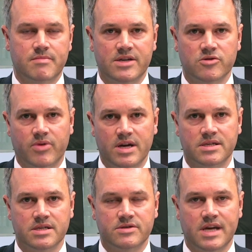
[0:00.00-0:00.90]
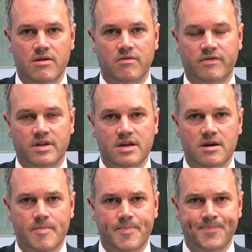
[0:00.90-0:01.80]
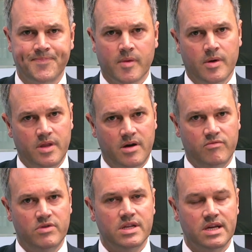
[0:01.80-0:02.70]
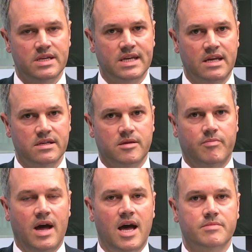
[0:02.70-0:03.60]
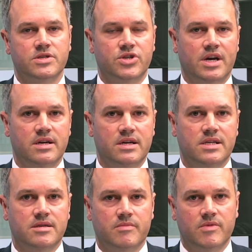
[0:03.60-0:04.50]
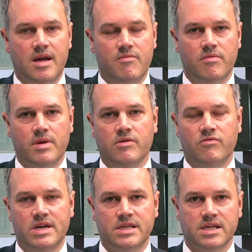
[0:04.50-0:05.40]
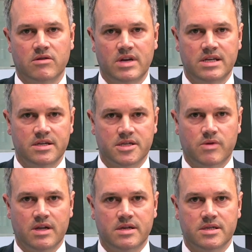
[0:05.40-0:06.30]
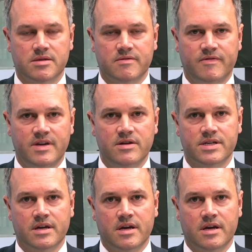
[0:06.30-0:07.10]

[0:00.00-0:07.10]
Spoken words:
Metal prices are down for the year. And that really indicates that perhaps China isn't re-accelerating as quickly as feared.